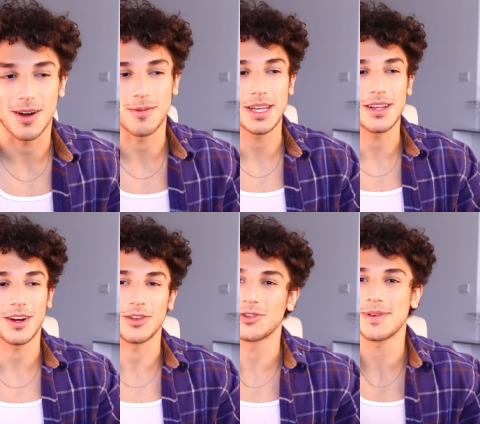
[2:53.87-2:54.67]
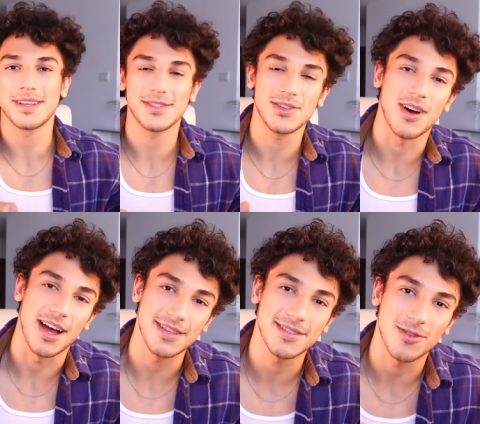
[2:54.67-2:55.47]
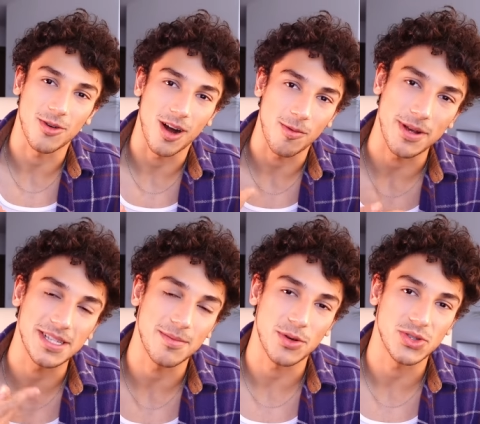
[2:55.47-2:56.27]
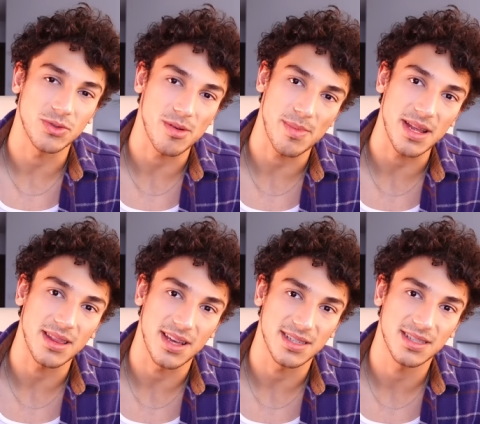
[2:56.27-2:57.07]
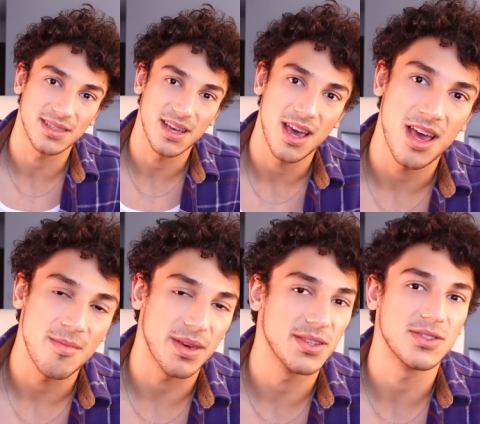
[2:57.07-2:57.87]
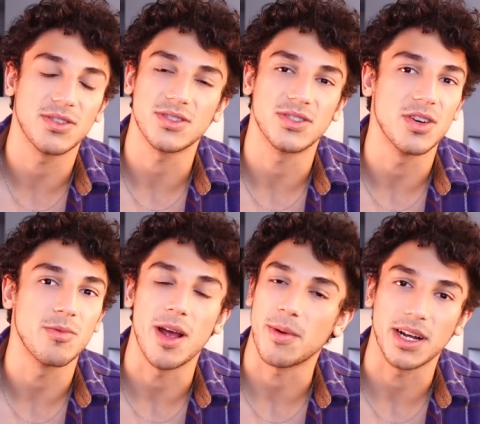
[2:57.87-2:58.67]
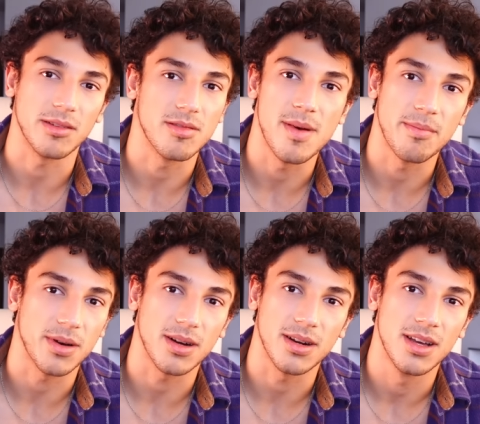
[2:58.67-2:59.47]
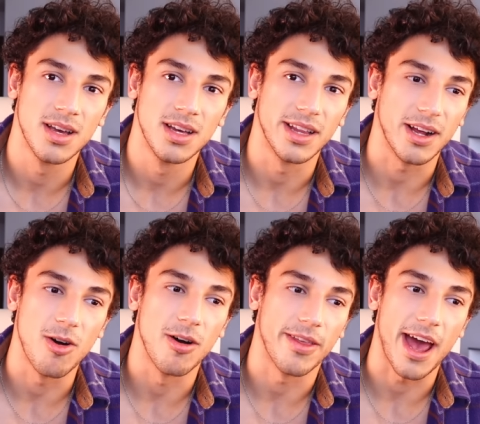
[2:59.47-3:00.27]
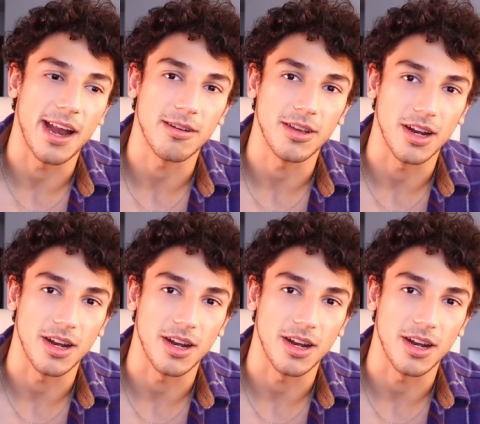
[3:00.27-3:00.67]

we are you doing this to us or are we supposed to repeat this? Because there's no way we're gonna remember like all that, you